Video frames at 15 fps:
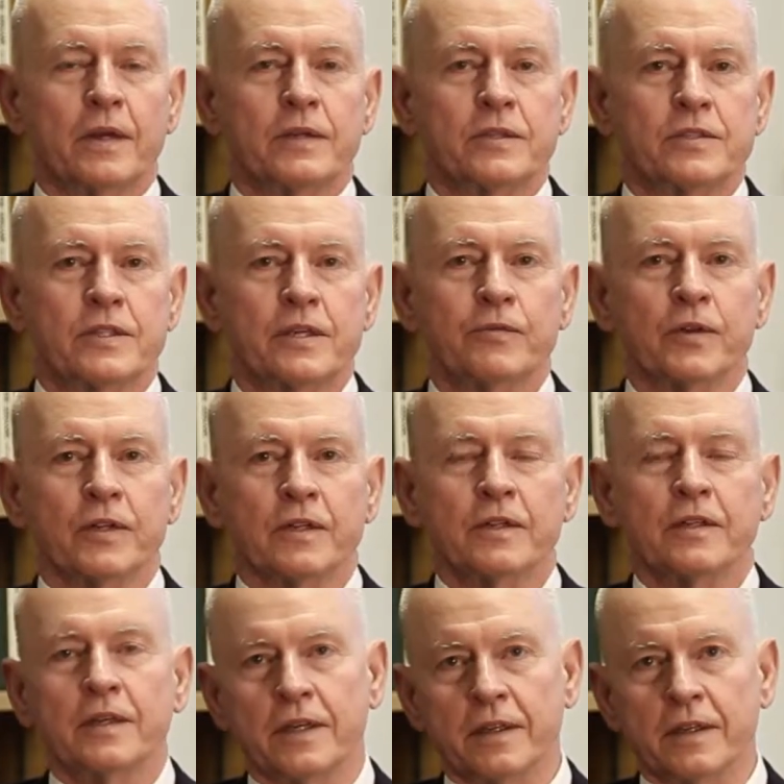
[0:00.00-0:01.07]

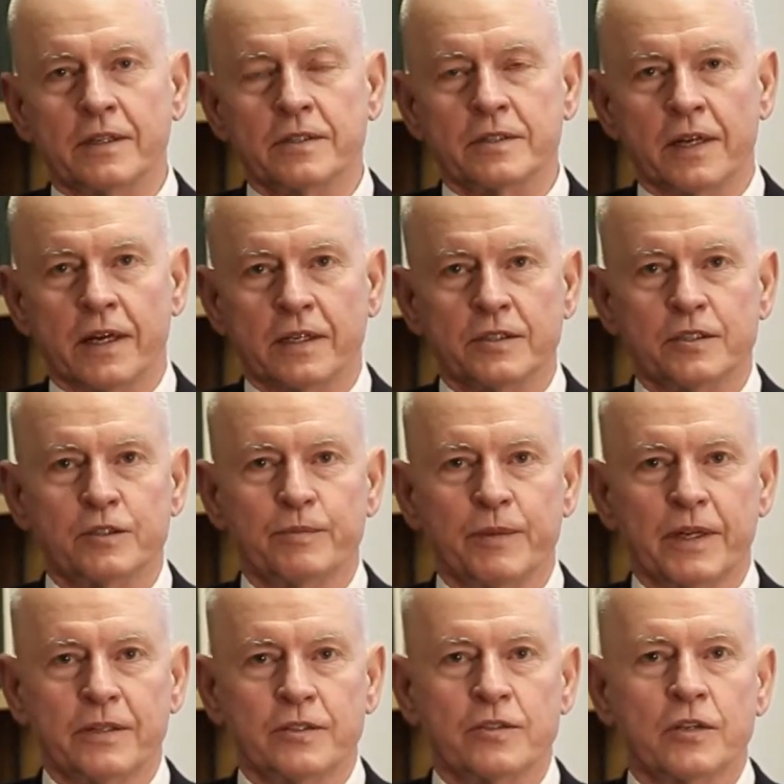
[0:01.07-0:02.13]
Civil, in this sense,
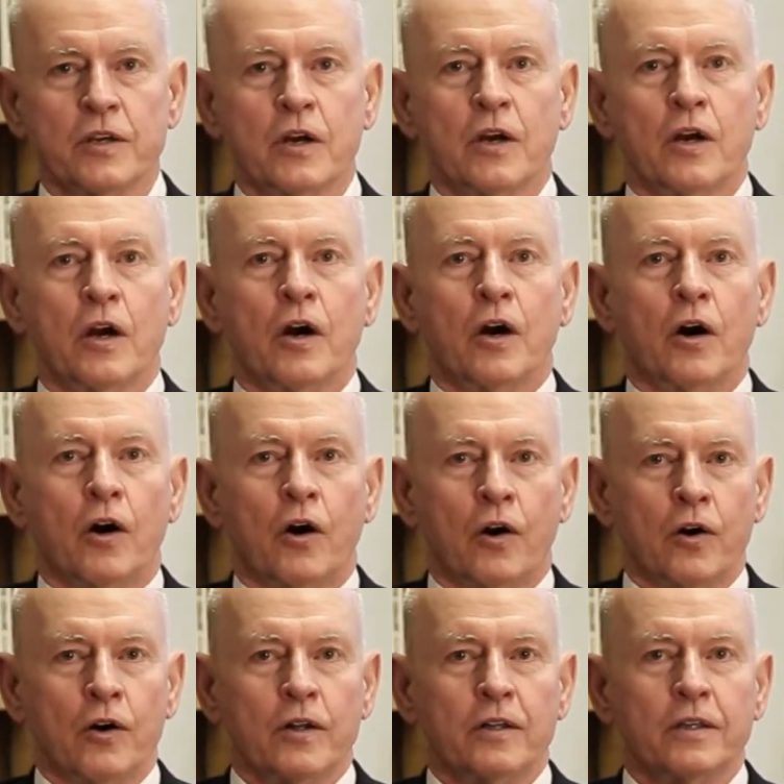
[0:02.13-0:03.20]
means
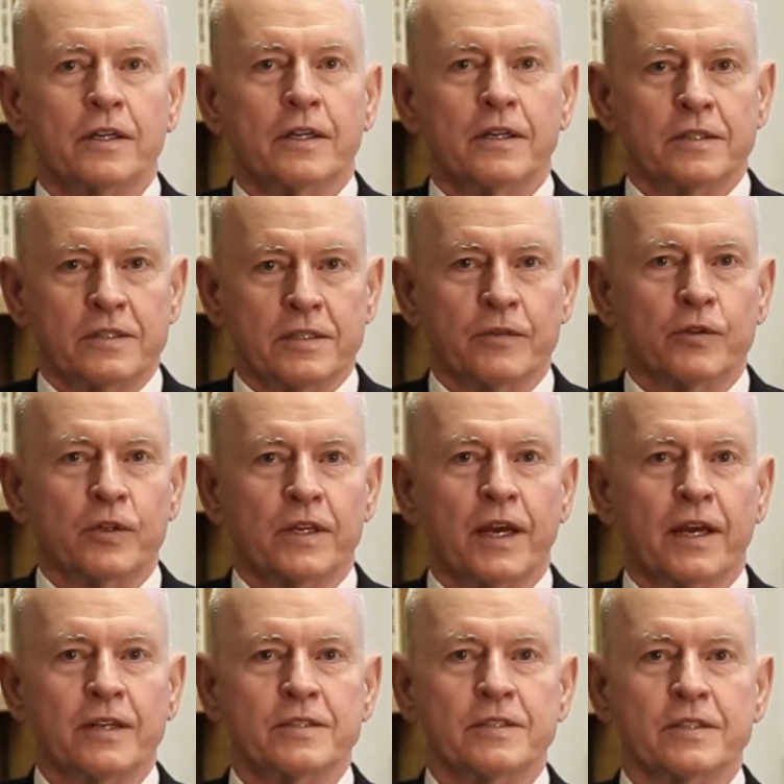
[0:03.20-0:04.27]
all civil
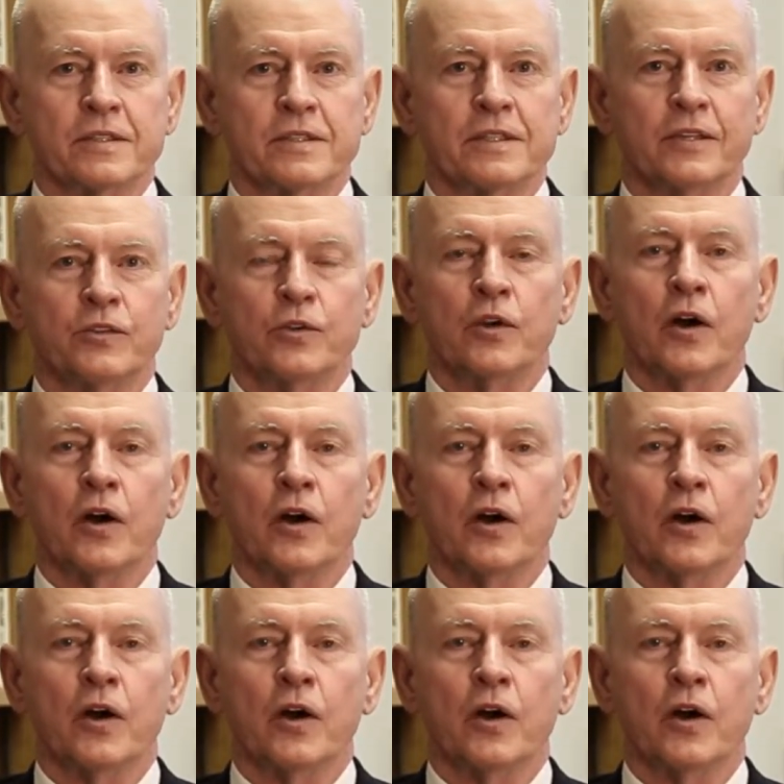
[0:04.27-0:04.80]
cases that do